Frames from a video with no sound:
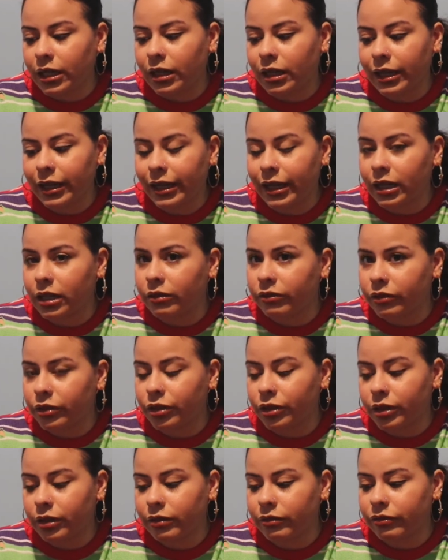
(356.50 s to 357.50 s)
again,
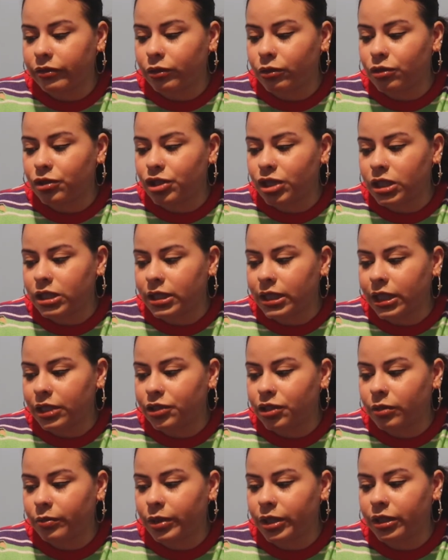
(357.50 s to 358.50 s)
if you just
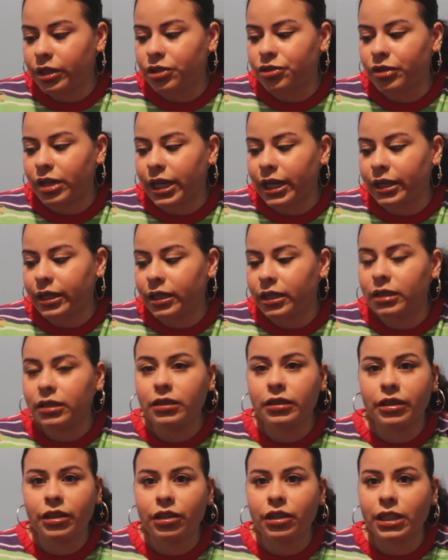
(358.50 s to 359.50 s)
got your bearded
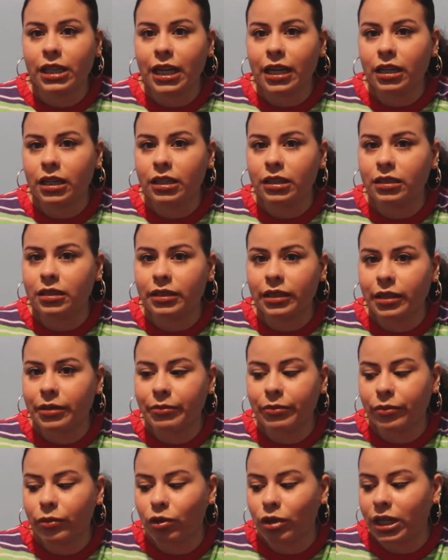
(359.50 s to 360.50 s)
dragon,
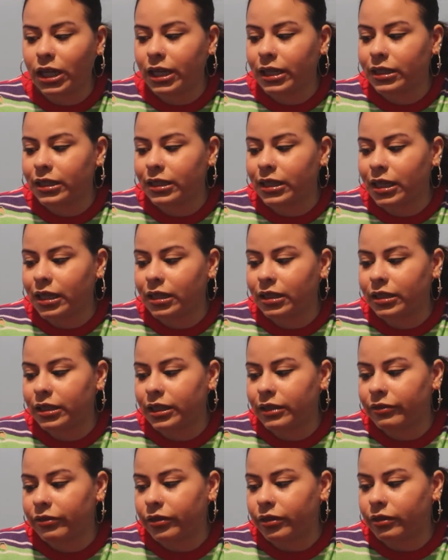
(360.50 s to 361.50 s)
they're more likely not gonna
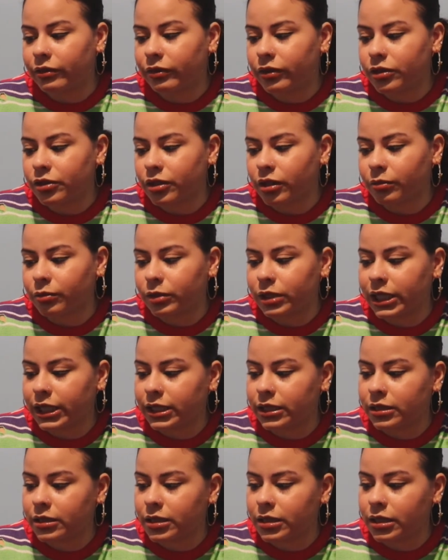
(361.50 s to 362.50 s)
eat for the first couple
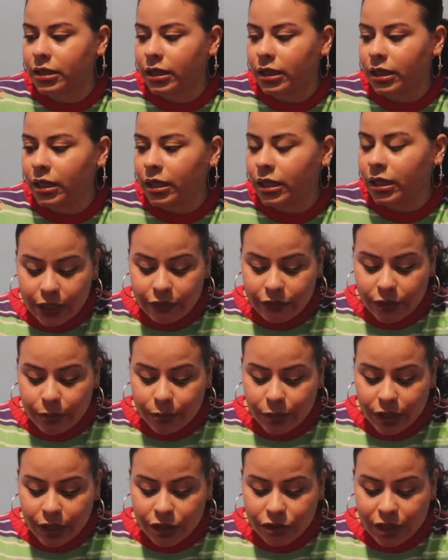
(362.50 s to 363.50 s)
days. If your
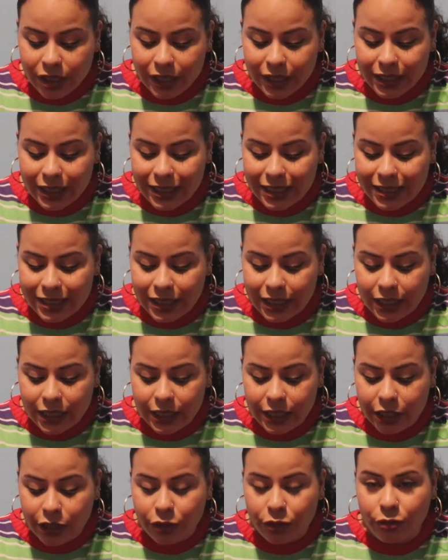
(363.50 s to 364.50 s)
bearded dragon isn't
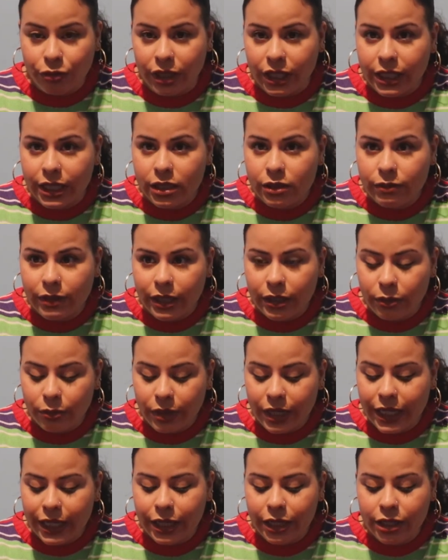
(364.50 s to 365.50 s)
eating crickets right
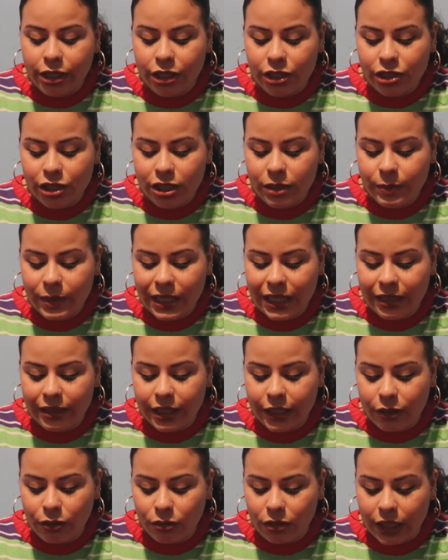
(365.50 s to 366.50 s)
away, it could just be that
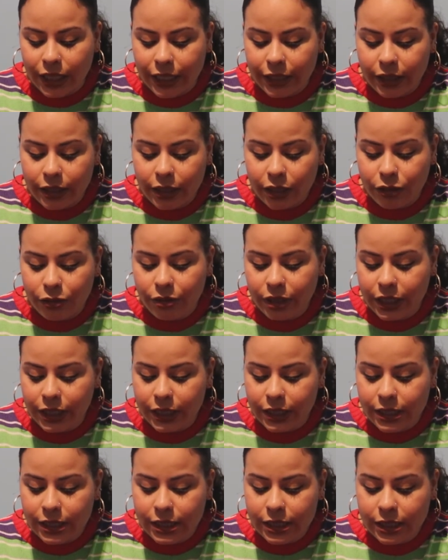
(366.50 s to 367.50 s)
they don't like
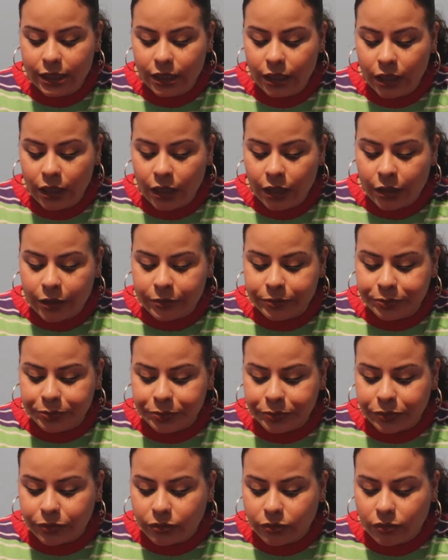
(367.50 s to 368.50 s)
crickets,
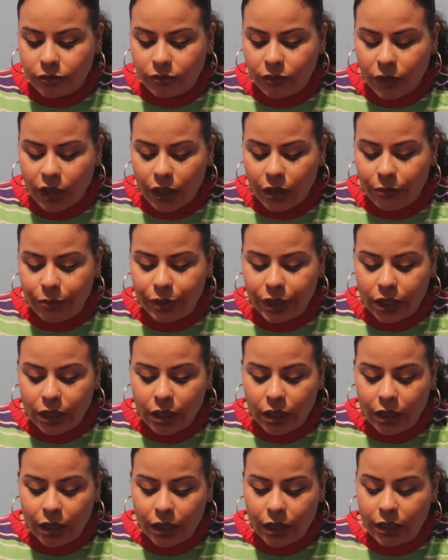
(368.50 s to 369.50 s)

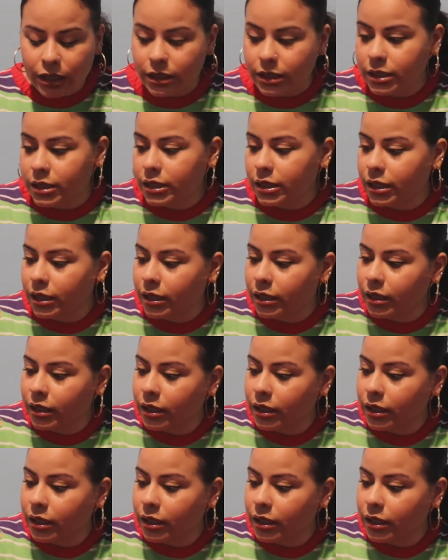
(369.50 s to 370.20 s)
because